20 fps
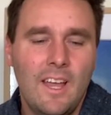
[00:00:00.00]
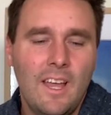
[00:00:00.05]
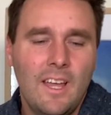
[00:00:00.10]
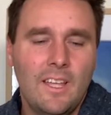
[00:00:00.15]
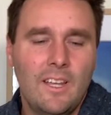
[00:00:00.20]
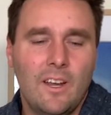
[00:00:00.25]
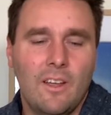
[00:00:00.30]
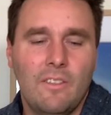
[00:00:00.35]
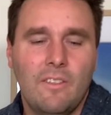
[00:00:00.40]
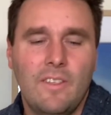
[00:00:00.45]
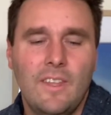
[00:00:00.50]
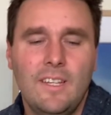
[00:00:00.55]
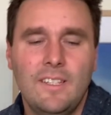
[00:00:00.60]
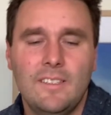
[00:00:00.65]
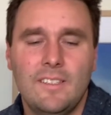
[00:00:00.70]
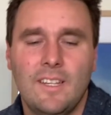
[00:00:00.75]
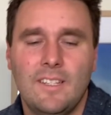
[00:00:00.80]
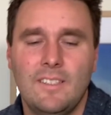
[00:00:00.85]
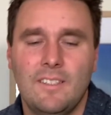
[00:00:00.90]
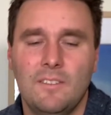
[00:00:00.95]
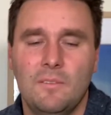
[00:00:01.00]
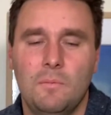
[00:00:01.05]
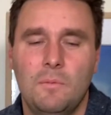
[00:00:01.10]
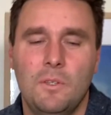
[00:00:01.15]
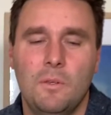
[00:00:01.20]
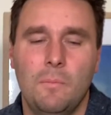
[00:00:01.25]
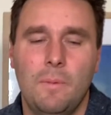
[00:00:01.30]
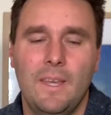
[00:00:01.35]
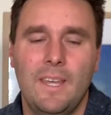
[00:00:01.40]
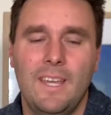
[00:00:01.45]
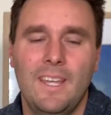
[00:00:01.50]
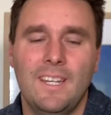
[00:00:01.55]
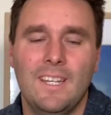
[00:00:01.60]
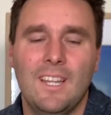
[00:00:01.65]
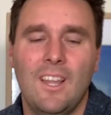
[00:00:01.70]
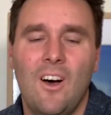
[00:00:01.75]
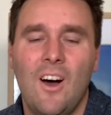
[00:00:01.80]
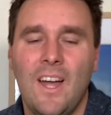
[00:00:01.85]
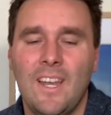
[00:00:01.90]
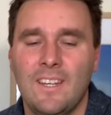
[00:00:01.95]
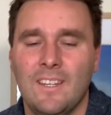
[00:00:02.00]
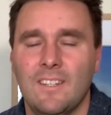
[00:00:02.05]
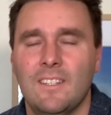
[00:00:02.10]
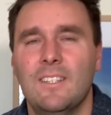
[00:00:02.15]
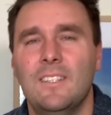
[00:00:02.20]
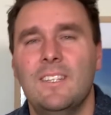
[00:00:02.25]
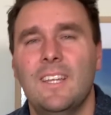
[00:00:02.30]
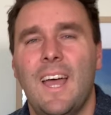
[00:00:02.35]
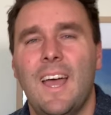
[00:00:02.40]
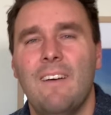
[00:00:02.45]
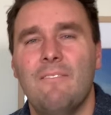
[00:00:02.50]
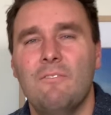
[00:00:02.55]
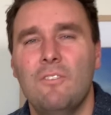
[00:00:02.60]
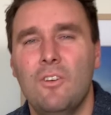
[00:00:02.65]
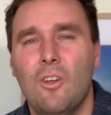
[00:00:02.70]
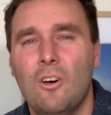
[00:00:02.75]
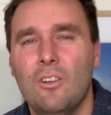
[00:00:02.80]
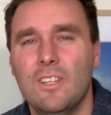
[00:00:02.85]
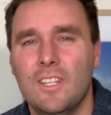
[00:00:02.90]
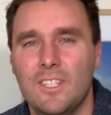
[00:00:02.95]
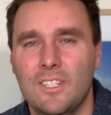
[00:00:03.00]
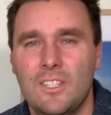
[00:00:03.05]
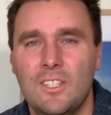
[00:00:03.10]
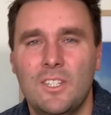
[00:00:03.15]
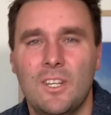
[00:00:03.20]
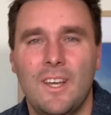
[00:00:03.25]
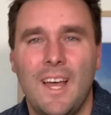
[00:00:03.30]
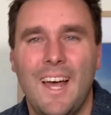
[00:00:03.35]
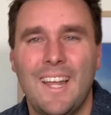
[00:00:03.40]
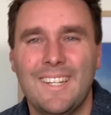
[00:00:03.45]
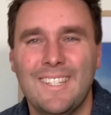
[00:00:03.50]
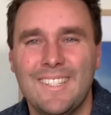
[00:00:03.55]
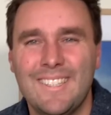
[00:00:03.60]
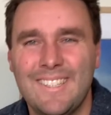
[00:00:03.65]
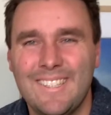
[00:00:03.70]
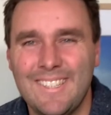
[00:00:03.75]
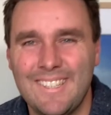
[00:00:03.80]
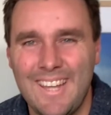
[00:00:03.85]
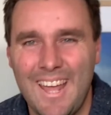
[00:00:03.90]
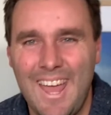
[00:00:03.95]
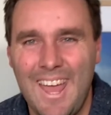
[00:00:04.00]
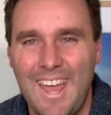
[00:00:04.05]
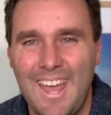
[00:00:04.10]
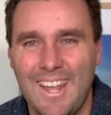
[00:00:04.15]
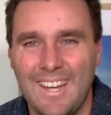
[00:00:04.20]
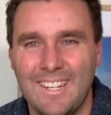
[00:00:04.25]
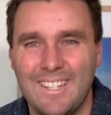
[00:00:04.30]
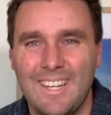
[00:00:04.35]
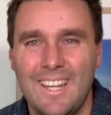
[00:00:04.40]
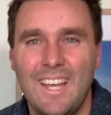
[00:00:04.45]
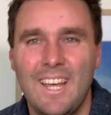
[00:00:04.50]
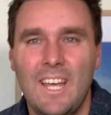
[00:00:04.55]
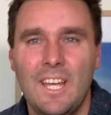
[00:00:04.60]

You know, things such as to be enlightened, to have knowledge, to understand,